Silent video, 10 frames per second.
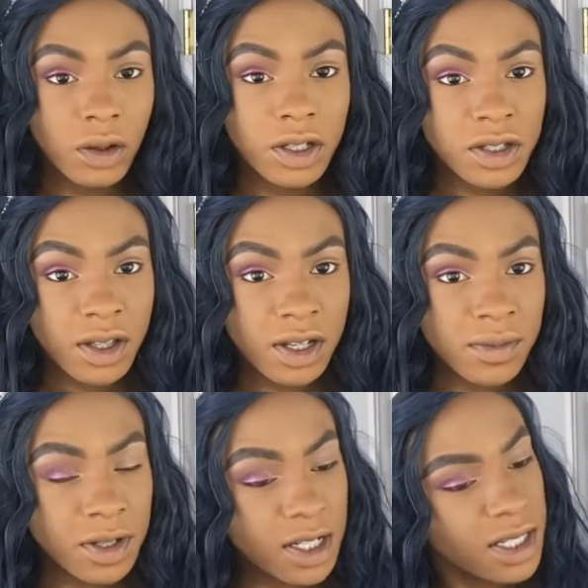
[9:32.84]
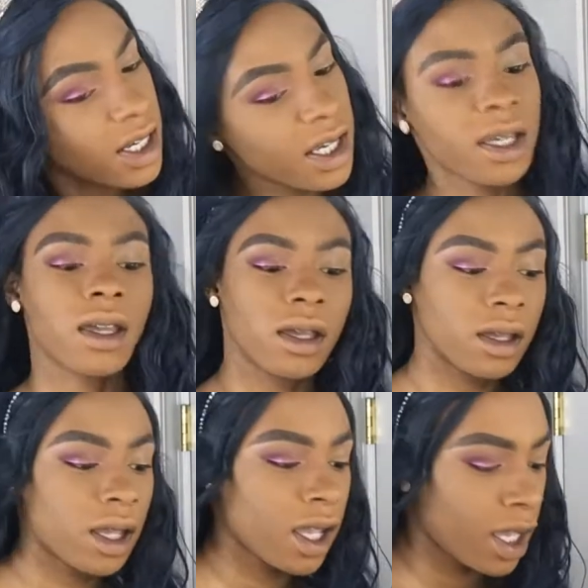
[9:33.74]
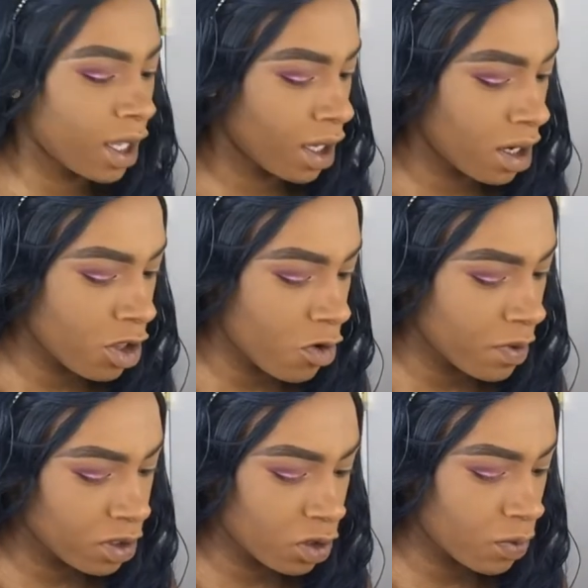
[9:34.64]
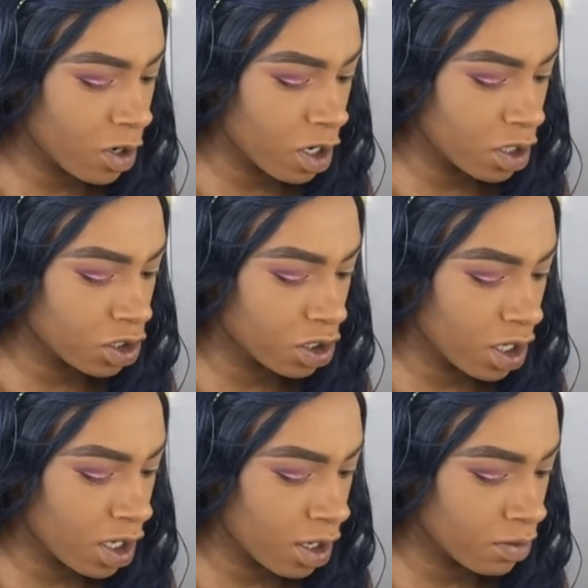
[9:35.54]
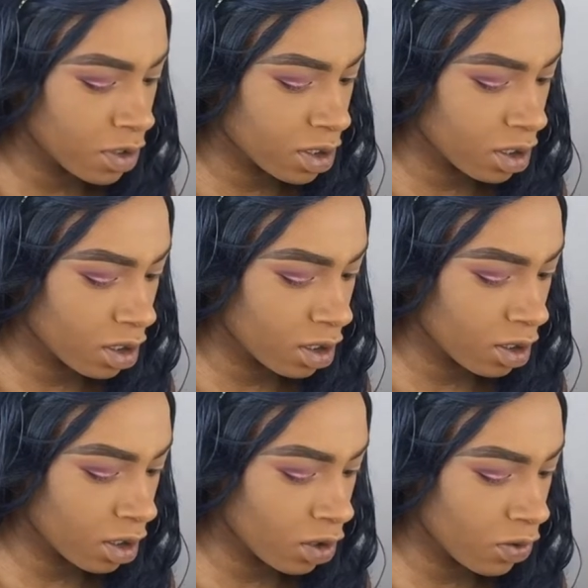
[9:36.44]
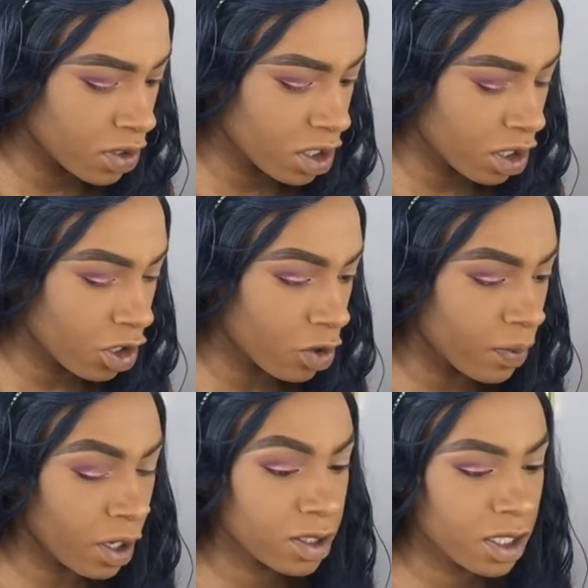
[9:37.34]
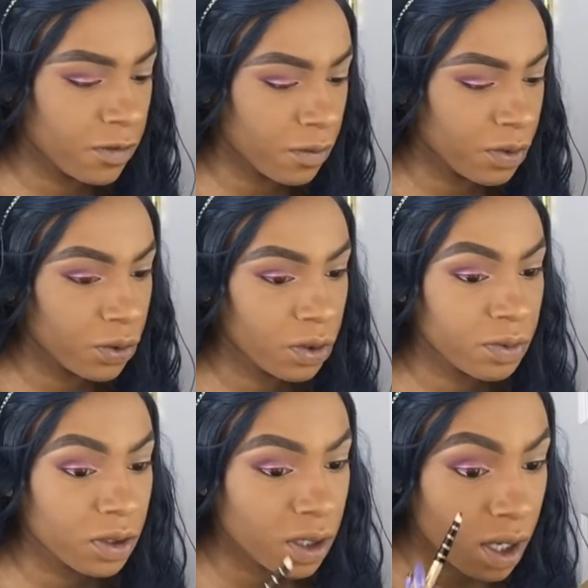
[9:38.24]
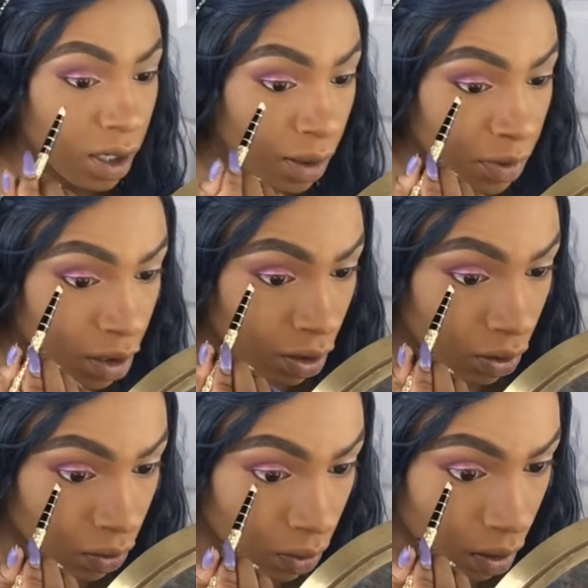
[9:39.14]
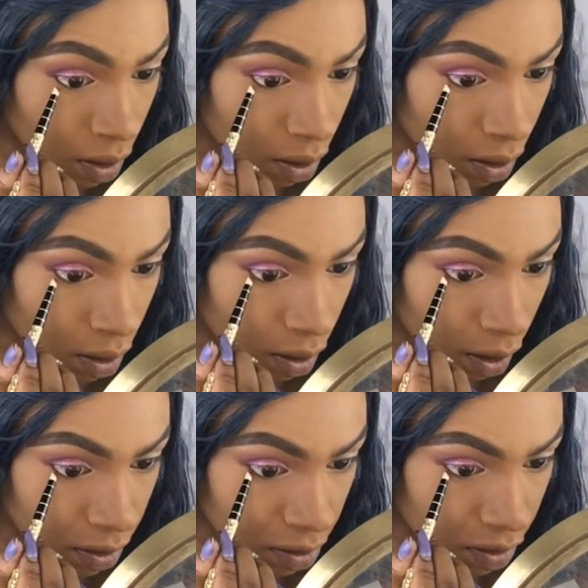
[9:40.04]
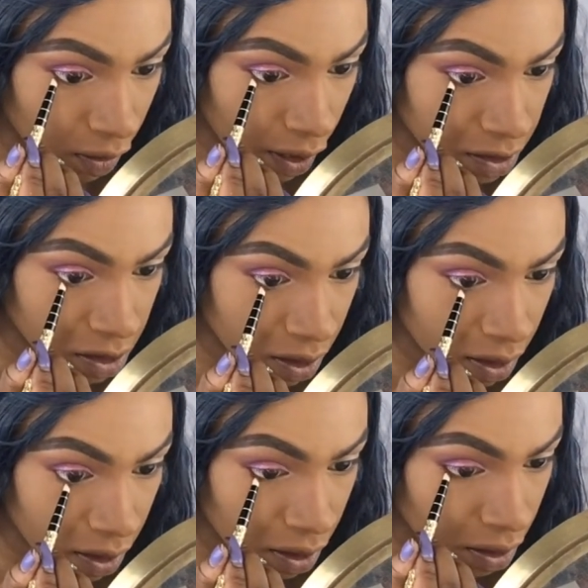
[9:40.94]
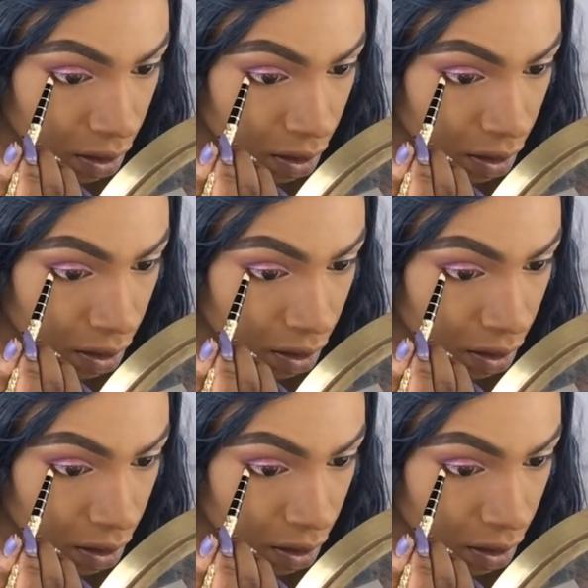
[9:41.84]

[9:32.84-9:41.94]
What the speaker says: Okay, so then I'm going to take another pencil brush and I'm just going to go into the color Bossy from Huda Beauty, and I'm going to go under the lash line.